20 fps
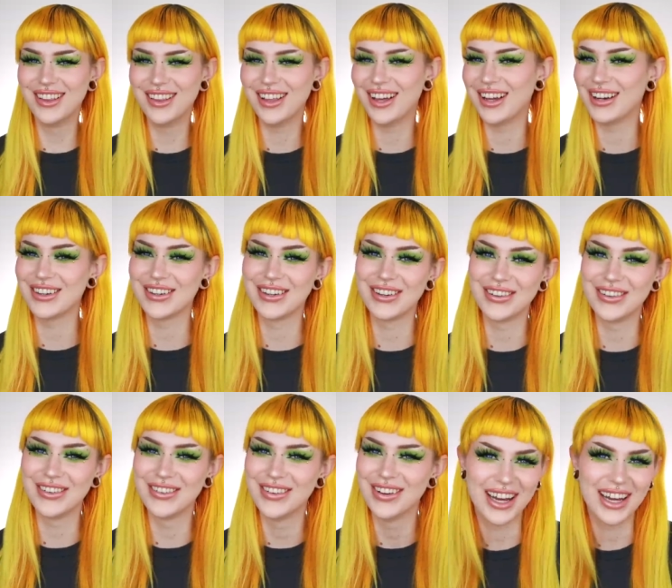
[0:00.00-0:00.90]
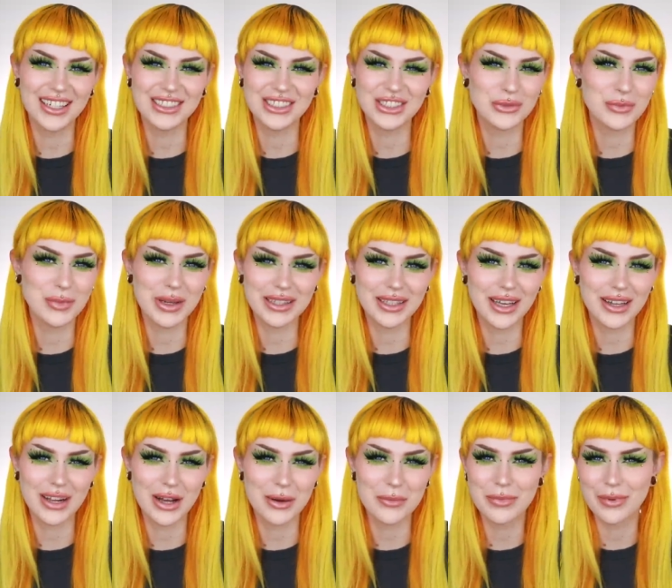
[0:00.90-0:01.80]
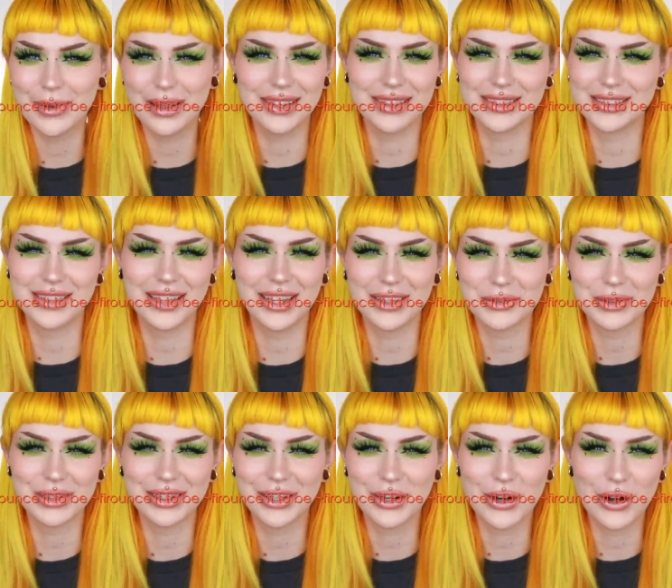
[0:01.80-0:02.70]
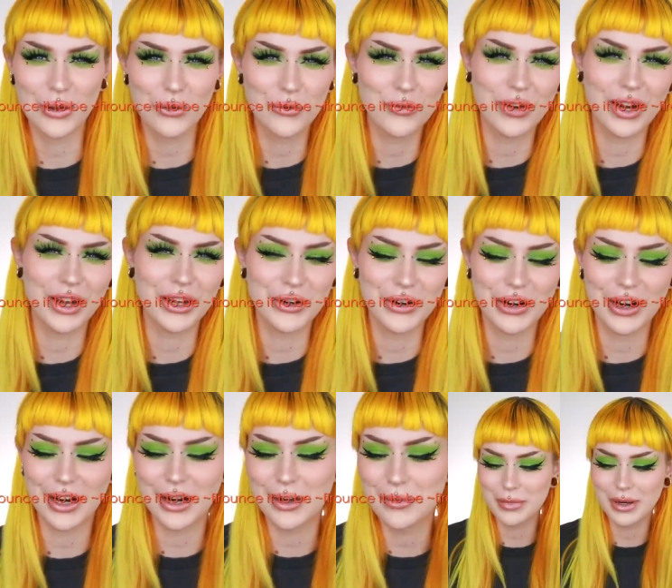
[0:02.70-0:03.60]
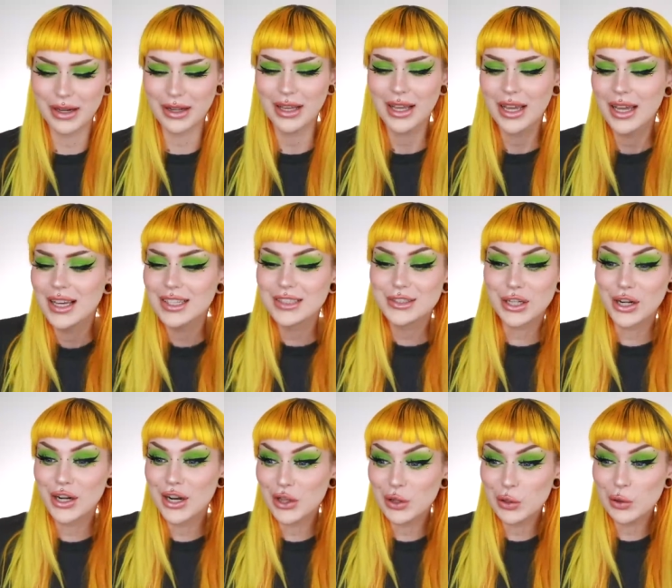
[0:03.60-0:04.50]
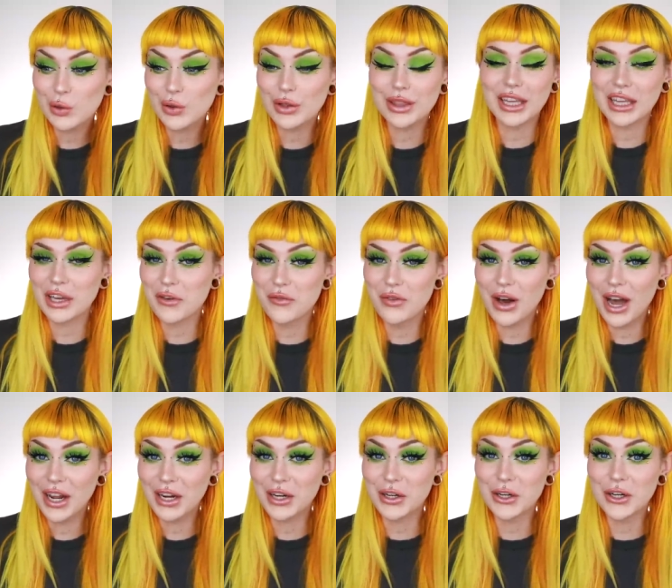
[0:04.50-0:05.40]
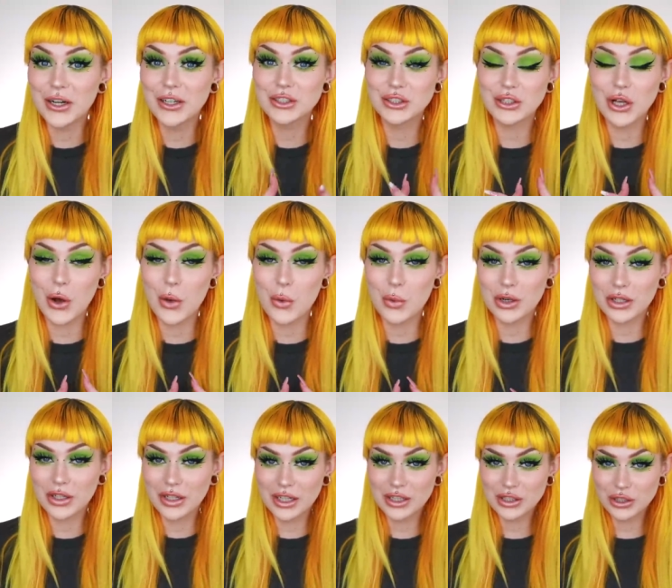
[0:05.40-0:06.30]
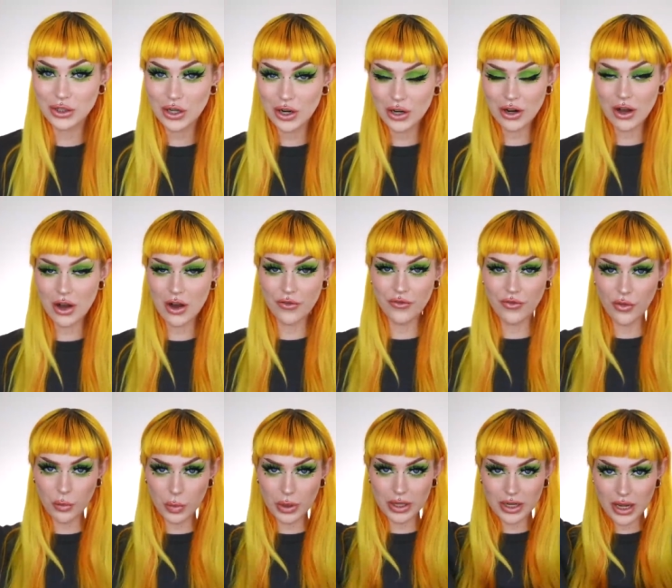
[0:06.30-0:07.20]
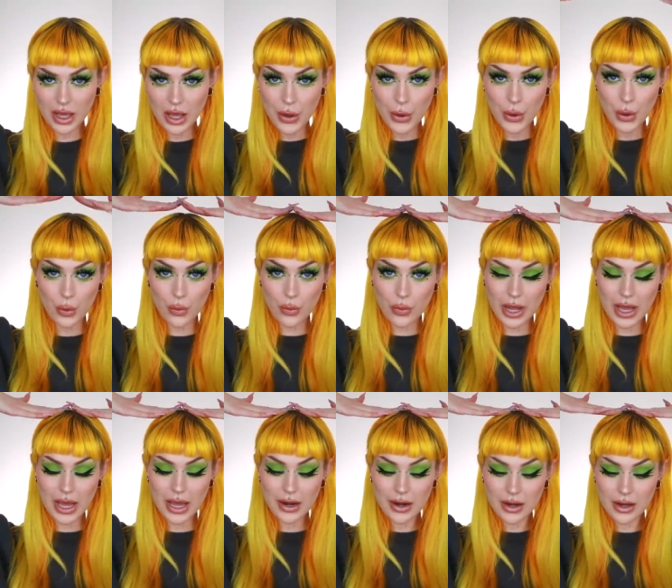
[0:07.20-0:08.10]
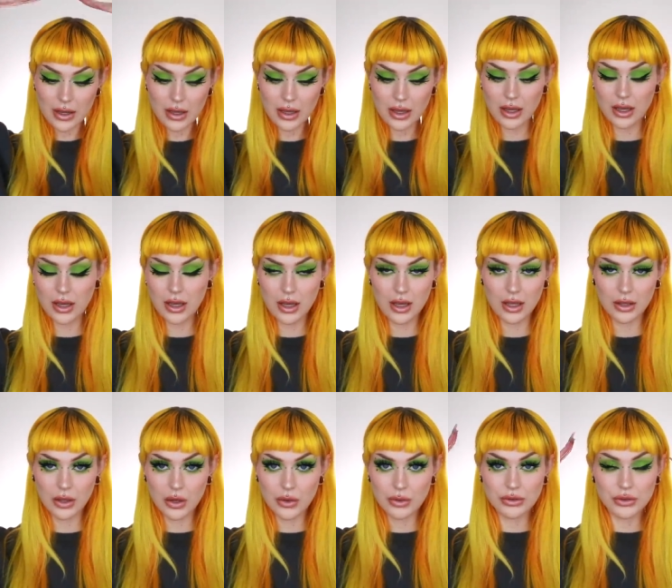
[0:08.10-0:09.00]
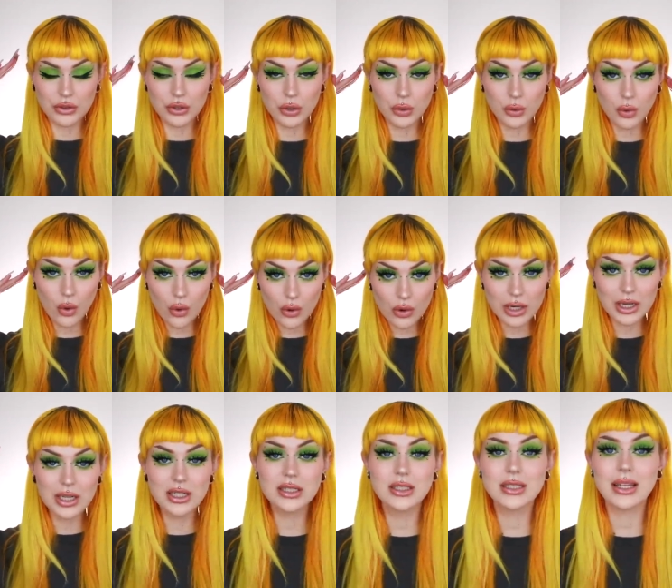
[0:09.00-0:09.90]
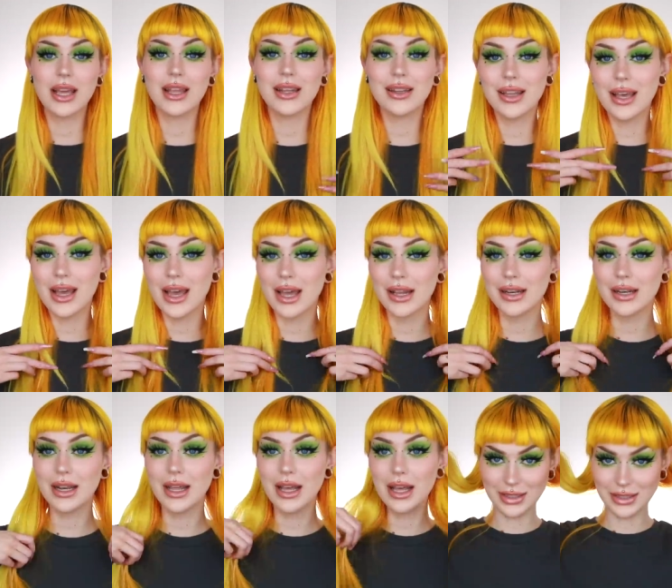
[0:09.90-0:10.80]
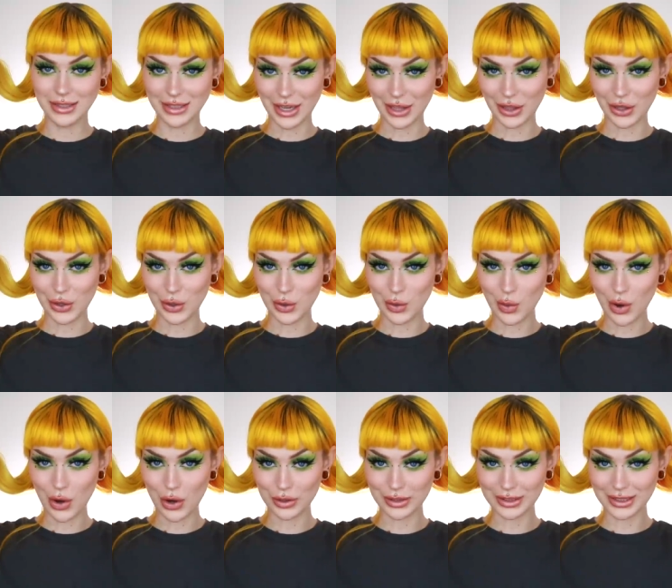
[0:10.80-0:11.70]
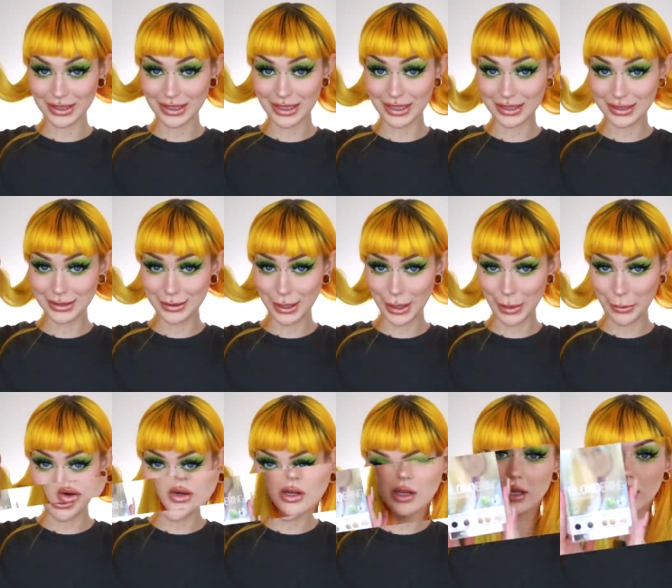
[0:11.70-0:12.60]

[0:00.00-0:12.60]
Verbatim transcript: I don't know, I just made that up. It's not really called fire hair, but it's gonna look like a fire. So we're gonna start off with red, going to orange, and then yellow on the tips.